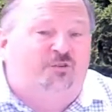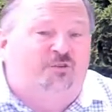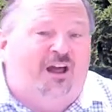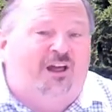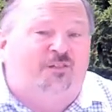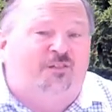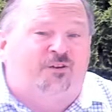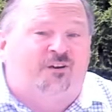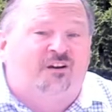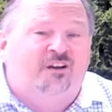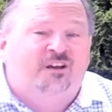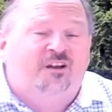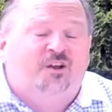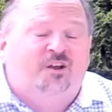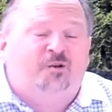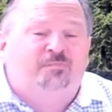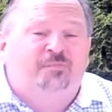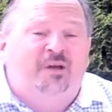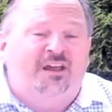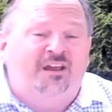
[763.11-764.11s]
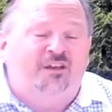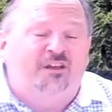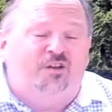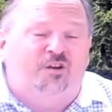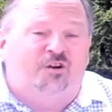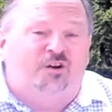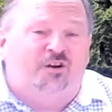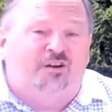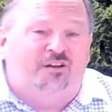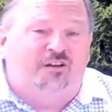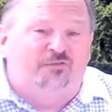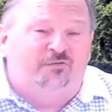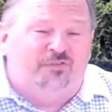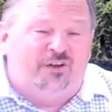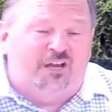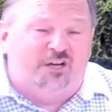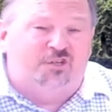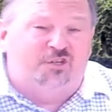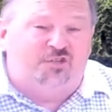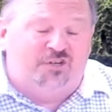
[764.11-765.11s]
Rather, make your
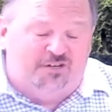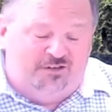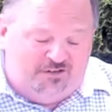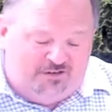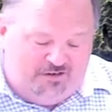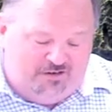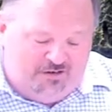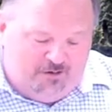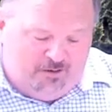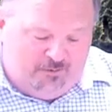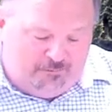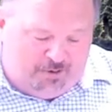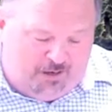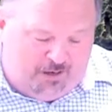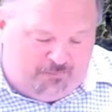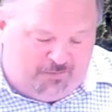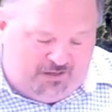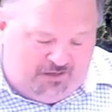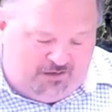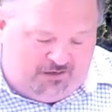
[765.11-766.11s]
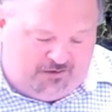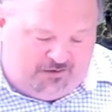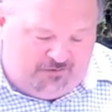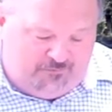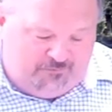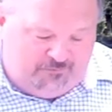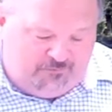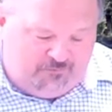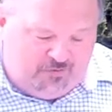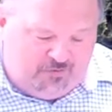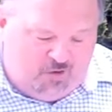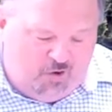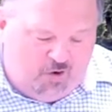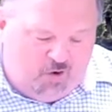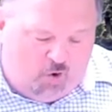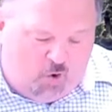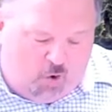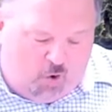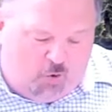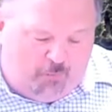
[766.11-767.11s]
confession public,
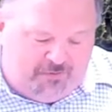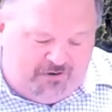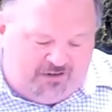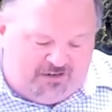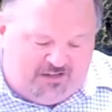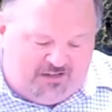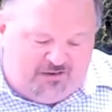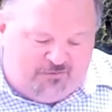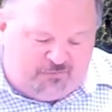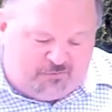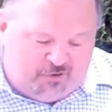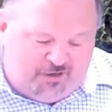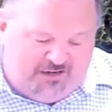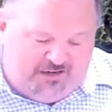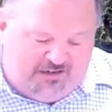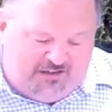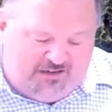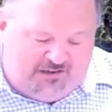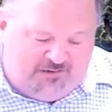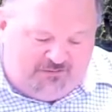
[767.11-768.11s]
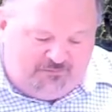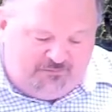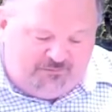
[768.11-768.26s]
openly, freely.